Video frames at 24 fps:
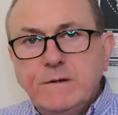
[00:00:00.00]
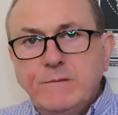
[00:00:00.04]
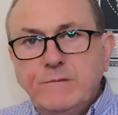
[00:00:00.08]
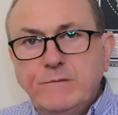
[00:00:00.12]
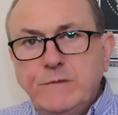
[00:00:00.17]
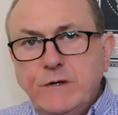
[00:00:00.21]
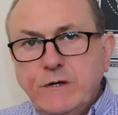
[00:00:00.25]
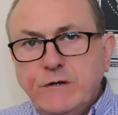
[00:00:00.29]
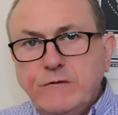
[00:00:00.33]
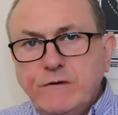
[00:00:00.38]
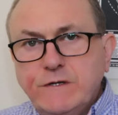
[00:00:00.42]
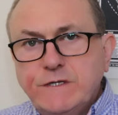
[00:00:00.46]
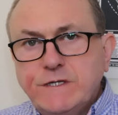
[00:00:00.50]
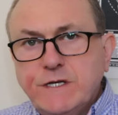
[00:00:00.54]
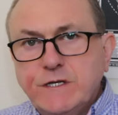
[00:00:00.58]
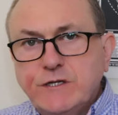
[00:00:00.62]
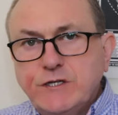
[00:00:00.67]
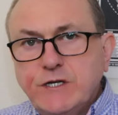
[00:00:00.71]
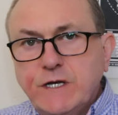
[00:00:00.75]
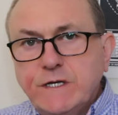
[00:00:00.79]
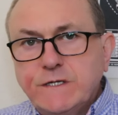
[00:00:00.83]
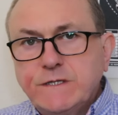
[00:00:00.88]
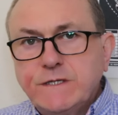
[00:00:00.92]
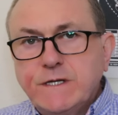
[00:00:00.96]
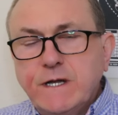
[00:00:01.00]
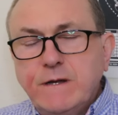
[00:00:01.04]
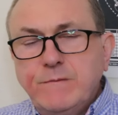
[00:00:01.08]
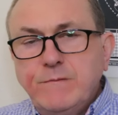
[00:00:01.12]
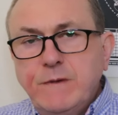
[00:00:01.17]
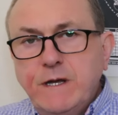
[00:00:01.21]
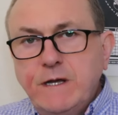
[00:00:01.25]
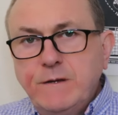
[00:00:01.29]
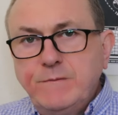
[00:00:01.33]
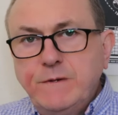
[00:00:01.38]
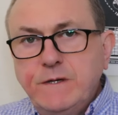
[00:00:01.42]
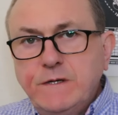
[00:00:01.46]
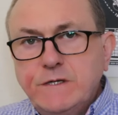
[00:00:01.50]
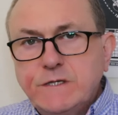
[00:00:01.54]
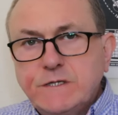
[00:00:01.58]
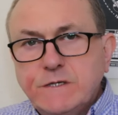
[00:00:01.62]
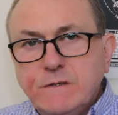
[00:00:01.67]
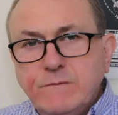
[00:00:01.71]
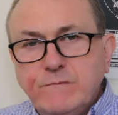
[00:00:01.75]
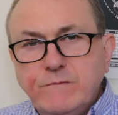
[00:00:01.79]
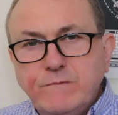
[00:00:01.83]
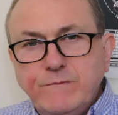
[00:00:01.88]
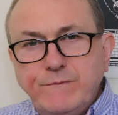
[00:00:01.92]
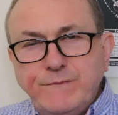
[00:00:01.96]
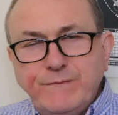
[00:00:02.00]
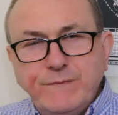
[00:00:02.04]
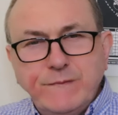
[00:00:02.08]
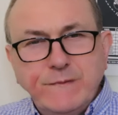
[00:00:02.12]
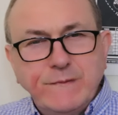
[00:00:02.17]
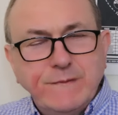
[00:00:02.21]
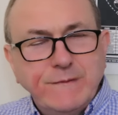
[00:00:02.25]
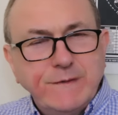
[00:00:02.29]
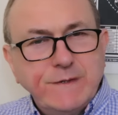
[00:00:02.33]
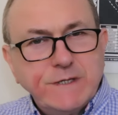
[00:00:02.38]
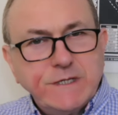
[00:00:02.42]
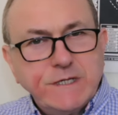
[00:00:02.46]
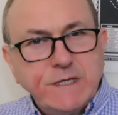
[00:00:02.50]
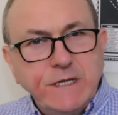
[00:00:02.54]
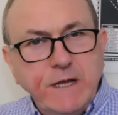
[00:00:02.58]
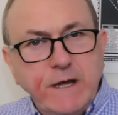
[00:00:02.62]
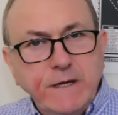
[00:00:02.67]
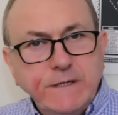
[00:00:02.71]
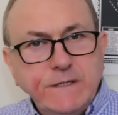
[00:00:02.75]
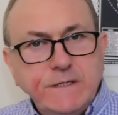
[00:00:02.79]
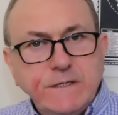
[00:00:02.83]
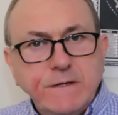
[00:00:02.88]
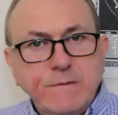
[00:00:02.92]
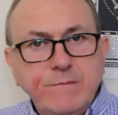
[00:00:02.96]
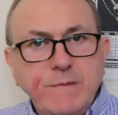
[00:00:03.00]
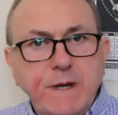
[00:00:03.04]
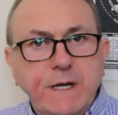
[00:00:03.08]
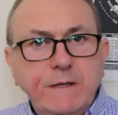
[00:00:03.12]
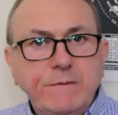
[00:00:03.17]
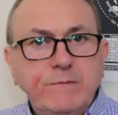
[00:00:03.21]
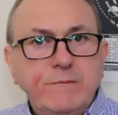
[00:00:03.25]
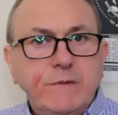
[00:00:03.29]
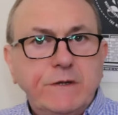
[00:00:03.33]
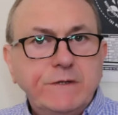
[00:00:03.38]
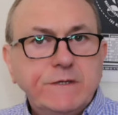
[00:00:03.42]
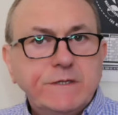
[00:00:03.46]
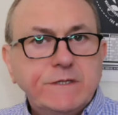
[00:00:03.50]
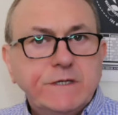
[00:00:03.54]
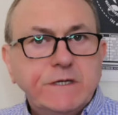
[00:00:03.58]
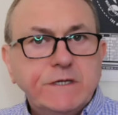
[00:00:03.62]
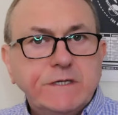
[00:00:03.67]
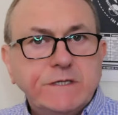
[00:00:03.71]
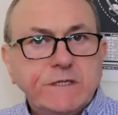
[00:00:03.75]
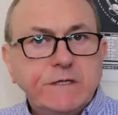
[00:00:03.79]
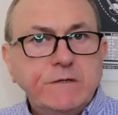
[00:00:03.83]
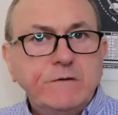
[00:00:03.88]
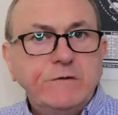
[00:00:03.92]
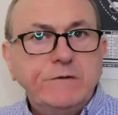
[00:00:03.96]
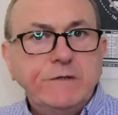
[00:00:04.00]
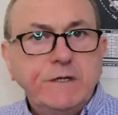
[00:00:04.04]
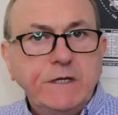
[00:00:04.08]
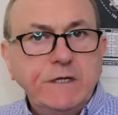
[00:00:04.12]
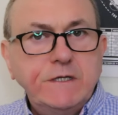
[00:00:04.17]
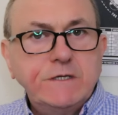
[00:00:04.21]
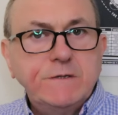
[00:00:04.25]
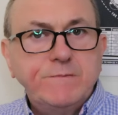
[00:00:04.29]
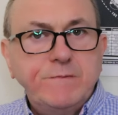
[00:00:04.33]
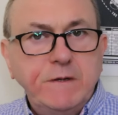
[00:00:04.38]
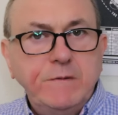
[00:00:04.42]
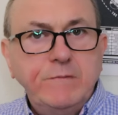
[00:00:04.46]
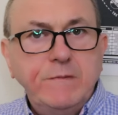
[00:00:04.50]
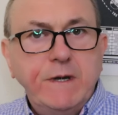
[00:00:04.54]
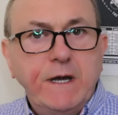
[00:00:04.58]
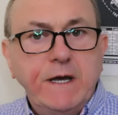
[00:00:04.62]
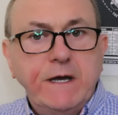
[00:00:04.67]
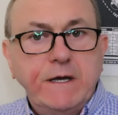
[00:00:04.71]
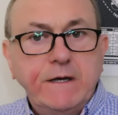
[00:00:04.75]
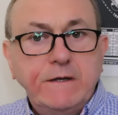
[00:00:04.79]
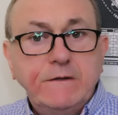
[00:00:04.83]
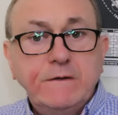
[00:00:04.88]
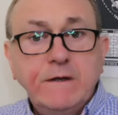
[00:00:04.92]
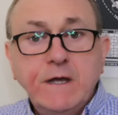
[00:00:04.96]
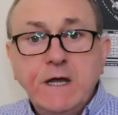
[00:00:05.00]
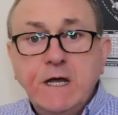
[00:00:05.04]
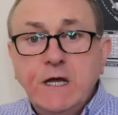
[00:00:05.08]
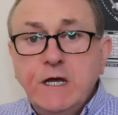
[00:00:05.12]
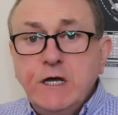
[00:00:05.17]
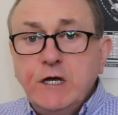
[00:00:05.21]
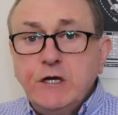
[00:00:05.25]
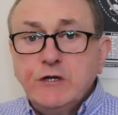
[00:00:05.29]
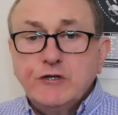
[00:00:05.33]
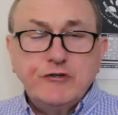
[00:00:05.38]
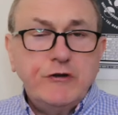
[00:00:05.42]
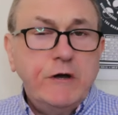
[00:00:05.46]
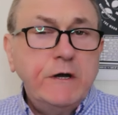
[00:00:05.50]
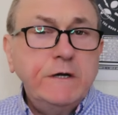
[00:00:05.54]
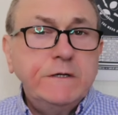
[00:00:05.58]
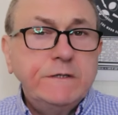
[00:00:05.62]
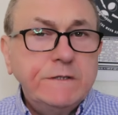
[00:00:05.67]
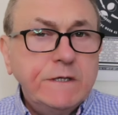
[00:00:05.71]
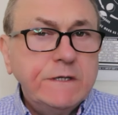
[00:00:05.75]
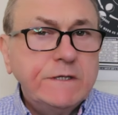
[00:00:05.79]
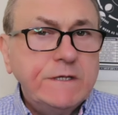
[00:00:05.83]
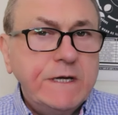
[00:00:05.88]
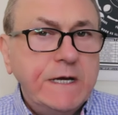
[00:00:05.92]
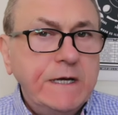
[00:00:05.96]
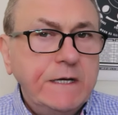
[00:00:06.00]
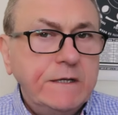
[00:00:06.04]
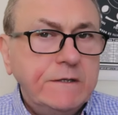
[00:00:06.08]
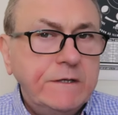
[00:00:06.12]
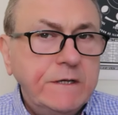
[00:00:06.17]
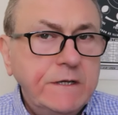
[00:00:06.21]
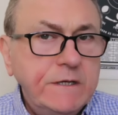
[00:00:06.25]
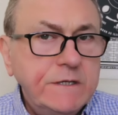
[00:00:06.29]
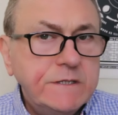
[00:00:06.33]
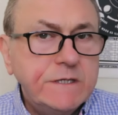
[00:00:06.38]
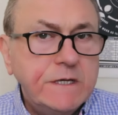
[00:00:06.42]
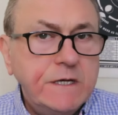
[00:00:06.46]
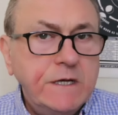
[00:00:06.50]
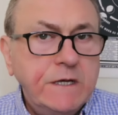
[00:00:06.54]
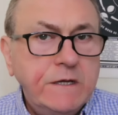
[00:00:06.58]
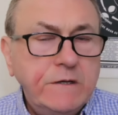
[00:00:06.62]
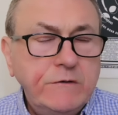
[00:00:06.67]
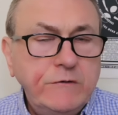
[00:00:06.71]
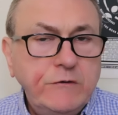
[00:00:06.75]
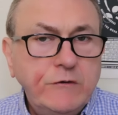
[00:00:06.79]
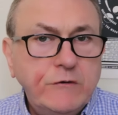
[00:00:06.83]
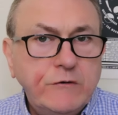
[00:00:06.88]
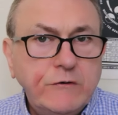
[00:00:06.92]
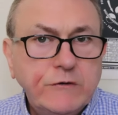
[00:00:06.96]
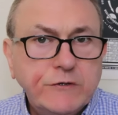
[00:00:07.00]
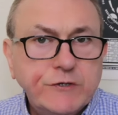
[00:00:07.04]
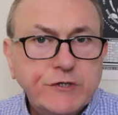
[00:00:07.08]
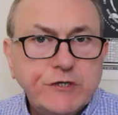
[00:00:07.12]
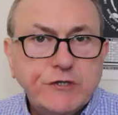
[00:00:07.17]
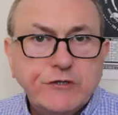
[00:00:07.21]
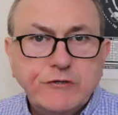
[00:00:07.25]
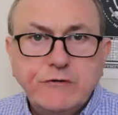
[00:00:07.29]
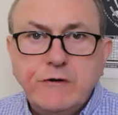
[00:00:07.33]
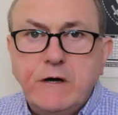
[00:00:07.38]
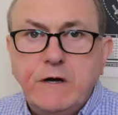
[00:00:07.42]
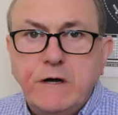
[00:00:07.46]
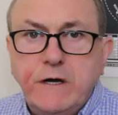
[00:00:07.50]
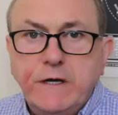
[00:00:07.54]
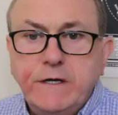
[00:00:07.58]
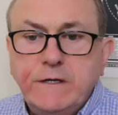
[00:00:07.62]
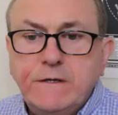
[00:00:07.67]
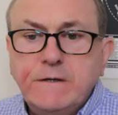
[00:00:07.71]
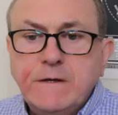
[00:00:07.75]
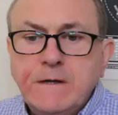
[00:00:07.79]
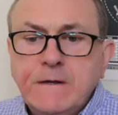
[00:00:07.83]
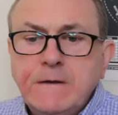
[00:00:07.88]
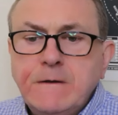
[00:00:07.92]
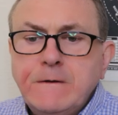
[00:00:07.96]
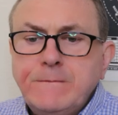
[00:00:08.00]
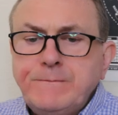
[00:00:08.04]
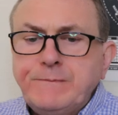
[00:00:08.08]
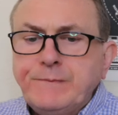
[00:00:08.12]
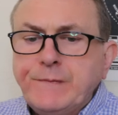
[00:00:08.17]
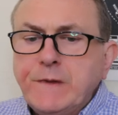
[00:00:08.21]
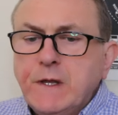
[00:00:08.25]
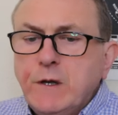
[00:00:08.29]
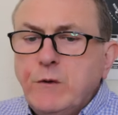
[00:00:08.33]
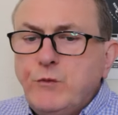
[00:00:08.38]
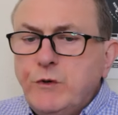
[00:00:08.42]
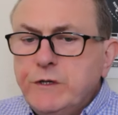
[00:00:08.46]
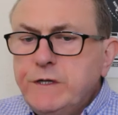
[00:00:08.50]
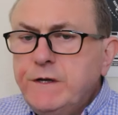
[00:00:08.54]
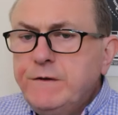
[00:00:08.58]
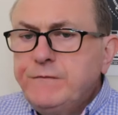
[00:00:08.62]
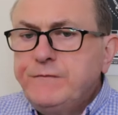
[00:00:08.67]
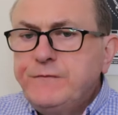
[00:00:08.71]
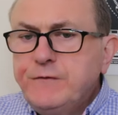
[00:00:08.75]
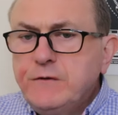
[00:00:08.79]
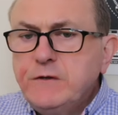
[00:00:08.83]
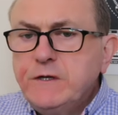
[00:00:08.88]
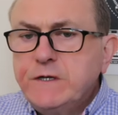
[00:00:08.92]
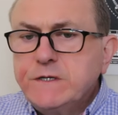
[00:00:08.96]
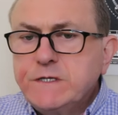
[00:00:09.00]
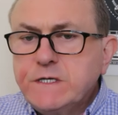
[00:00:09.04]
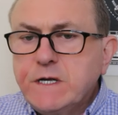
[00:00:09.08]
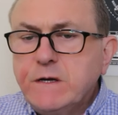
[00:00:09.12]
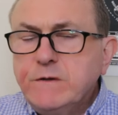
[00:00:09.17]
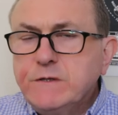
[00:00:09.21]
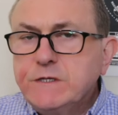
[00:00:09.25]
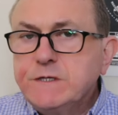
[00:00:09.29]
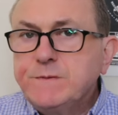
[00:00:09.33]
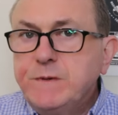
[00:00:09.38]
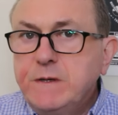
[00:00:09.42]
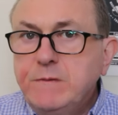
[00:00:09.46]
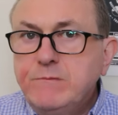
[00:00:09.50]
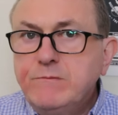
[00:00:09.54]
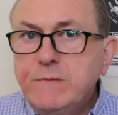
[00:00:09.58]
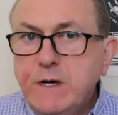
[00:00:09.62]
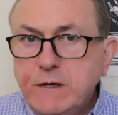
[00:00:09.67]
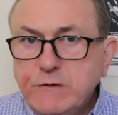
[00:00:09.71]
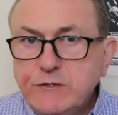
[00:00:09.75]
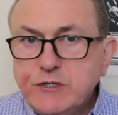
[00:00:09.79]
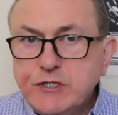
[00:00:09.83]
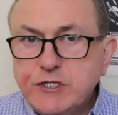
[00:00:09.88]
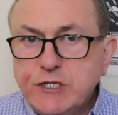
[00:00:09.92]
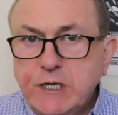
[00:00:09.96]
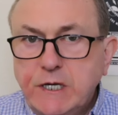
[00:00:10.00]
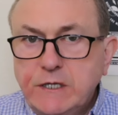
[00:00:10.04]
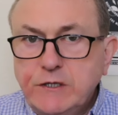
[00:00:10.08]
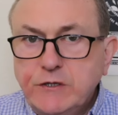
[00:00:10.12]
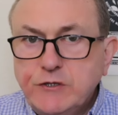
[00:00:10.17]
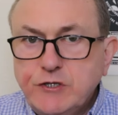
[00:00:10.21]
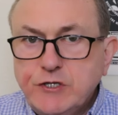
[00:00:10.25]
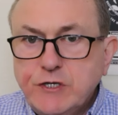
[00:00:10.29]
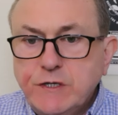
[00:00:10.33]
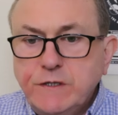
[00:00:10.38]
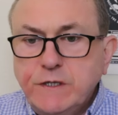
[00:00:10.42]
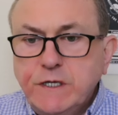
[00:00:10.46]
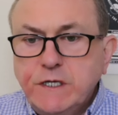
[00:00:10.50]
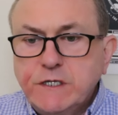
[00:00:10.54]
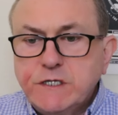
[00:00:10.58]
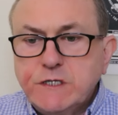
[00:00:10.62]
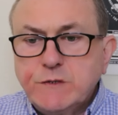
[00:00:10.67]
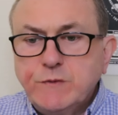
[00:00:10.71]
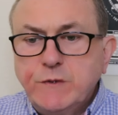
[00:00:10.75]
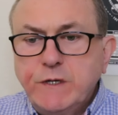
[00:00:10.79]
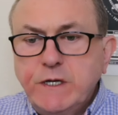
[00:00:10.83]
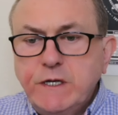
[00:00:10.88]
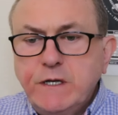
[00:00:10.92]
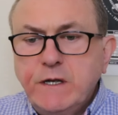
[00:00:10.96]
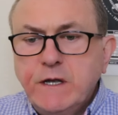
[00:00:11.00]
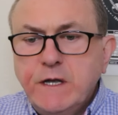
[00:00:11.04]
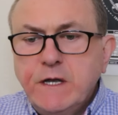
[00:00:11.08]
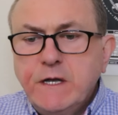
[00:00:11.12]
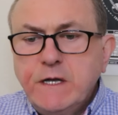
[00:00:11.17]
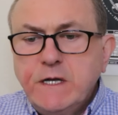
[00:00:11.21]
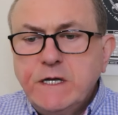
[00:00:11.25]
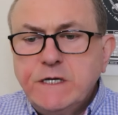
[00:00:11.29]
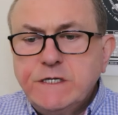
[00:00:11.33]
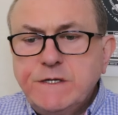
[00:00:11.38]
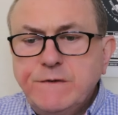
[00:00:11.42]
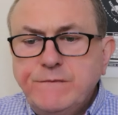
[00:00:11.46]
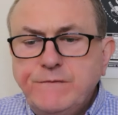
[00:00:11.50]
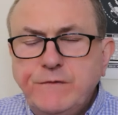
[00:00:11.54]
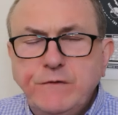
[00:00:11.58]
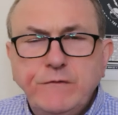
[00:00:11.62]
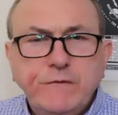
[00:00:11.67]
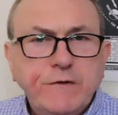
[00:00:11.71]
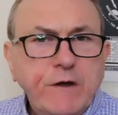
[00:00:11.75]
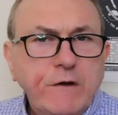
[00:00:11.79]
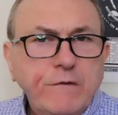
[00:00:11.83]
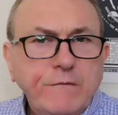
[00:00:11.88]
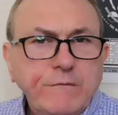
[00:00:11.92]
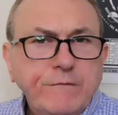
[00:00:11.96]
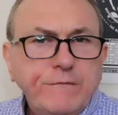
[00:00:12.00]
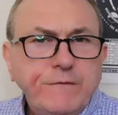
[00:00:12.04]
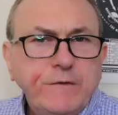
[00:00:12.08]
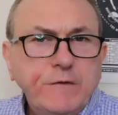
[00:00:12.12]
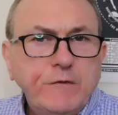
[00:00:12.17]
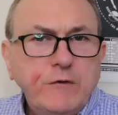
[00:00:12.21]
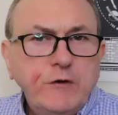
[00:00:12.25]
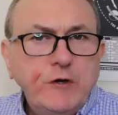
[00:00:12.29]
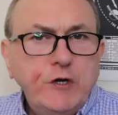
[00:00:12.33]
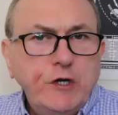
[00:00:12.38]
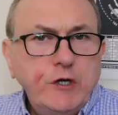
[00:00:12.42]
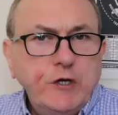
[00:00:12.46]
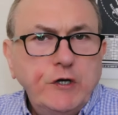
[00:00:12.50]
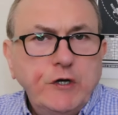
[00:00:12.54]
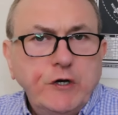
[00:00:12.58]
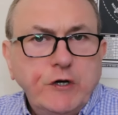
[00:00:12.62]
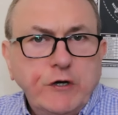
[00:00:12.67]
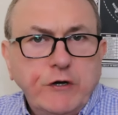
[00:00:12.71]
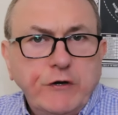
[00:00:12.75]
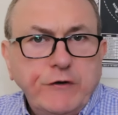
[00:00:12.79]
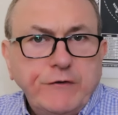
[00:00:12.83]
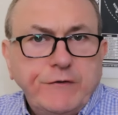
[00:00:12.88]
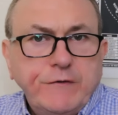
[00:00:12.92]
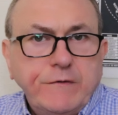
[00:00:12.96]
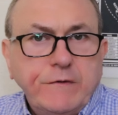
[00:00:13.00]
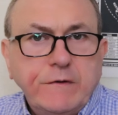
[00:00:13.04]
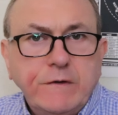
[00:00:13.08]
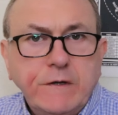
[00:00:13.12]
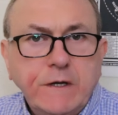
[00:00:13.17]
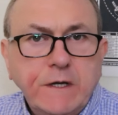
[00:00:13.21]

Mercury suggests there may be some slight amendments that still need to be made. Try to take these in your stride. What I feel is going to be most challenging this week is if you don't feel heard